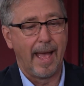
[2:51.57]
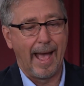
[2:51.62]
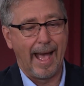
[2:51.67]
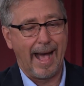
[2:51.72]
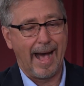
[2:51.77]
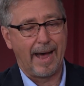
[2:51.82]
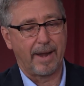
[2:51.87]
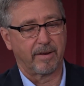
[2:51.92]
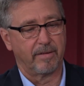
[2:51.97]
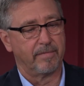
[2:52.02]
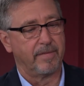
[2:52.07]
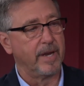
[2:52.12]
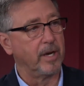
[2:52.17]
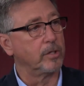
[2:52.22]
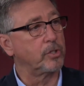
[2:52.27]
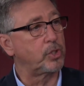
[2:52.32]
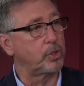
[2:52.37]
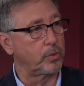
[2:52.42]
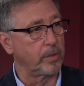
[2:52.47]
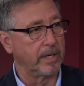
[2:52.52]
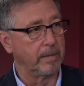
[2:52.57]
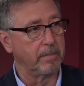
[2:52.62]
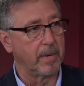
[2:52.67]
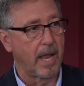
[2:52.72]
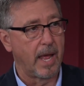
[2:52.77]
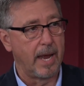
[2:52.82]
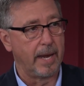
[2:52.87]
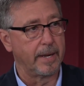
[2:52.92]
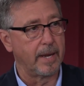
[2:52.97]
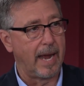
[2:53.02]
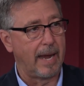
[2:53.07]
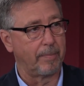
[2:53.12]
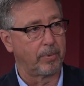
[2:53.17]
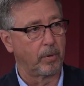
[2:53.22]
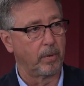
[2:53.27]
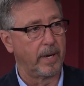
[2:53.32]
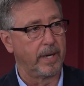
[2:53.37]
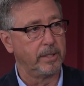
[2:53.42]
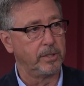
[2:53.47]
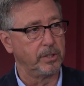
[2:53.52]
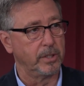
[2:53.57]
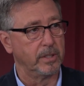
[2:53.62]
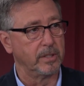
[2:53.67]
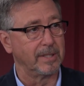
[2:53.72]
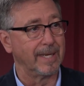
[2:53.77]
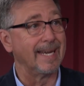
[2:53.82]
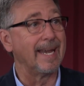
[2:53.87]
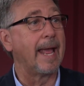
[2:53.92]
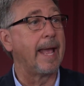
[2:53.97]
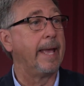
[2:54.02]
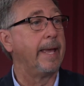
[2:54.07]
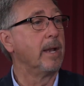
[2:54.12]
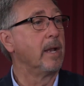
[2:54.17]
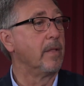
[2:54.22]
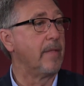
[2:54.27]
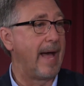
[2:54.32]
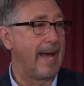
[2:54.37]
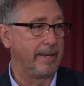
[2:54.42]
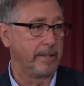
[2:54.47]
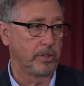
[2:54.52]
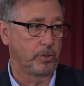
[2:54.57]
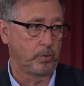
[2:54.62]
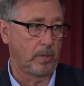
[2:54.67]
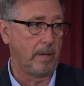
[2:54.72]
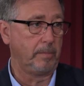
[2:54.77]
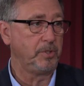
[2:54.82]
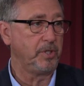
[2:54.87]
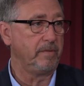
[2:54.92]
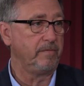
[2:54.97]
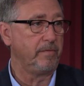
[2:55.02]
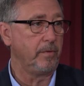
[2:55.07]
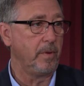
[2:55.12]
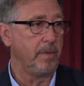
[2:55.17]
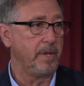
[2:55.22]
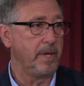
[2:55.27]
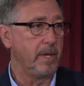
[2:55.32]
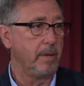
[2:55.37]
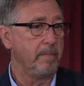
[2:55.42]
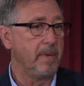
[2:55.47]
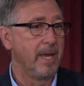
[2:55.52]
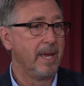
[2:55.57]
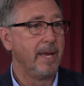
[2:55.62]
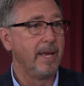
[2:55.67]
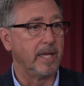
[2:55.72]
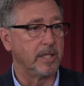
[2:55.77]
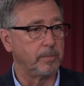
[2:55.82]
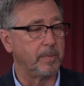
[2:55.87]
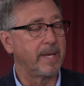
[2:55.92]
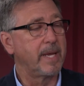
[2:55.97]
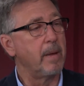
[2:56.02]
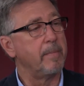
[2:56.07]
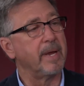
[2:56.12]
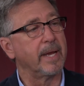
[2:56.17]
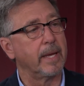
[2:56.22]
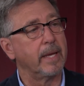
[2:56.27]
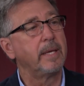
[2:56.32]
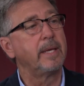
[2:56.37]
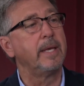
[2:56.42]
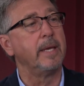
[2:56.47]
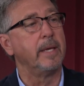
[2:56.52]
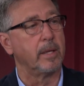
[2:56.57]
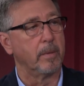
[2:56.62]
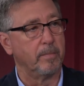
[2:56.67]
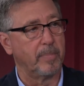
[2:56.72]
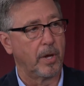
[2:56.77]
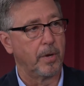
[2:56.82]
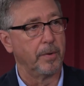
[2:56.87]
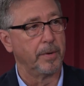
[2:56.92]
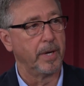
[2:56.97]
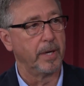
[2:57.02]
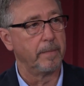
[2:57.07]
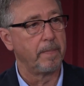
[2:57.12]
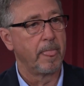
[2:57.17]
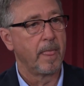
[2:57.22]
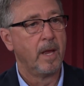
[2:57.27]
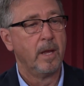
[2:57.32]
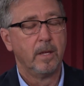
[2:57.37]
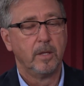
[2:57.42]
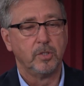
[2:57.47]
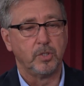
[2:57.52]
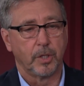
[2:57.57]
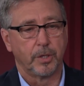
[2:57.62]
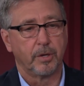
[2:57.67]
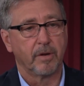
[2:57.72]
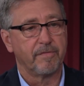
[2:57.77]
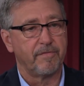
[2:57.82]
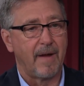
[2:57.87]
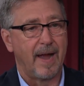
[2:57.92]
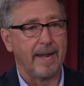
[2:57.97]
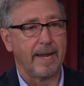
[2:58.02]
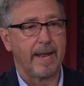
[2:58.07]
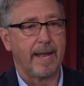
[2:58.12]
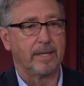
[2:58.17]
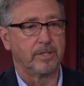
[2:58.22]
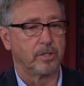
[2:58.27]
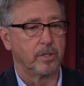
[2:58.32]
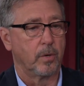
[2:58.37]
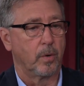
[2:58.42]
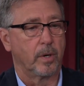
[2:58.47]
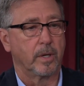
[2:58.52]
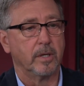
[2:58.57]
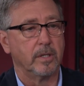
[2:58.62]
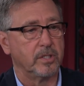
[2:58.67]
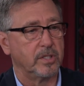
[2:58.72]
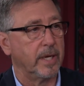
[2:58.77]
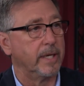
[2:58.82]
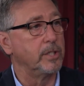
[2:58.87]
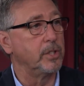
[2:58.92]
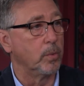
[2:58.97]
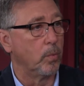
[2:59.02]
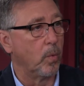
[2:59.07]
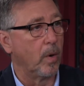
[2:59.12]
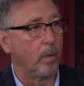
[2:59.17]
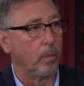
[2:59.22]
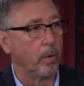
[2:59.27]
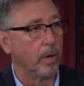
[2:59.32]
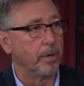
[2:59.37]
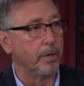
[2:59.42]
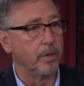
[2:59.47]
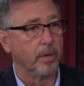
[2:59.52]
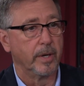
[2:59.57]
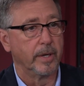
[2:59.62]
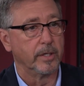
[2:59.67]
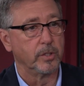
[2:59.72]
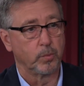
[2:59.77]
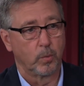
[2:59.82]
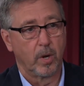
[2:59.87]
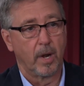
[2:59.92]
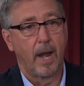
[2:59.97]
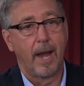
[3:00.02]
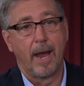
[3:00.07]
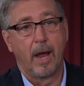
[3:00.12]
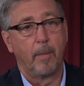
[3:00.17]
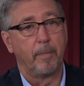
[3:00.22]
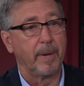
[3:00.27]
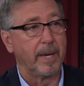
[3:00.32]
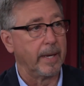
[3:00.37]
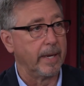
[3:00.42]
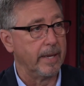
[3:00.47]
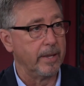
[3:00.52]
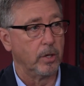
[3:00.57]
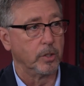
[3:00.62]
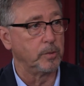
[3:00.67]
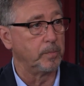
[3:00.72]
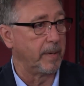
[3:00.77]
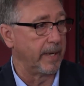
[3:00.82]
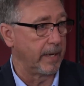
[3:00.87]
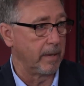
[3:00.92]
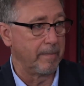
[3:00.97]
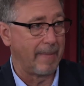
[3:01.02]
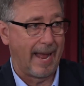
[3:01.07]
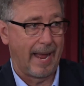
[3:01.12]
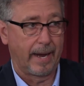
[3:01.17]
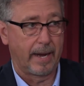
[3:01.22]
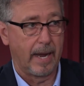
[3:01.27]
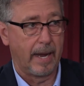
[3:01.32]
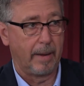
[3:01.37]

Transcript: out of their streamlined operations and handle that disruption for them is becoming a key component. So you're finding as an organization what we're doing is we're helping in those pick and pack